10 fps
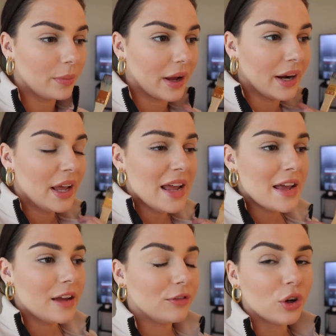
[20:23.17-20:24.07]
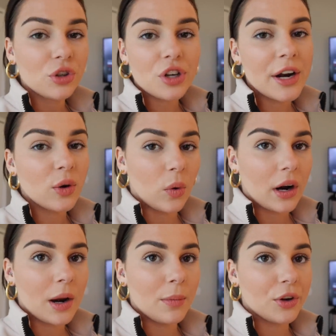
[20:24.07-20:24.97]
But if you're trying to
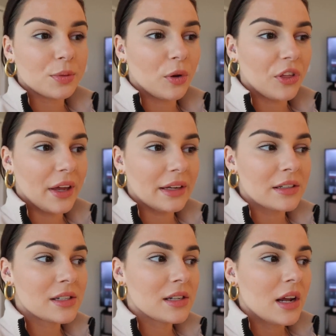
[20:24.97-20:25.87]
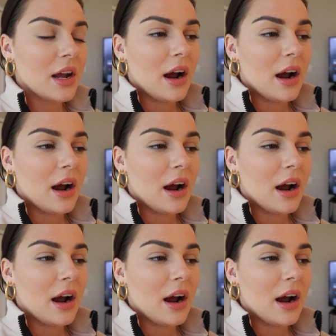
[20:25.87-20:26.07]
work on multiple things,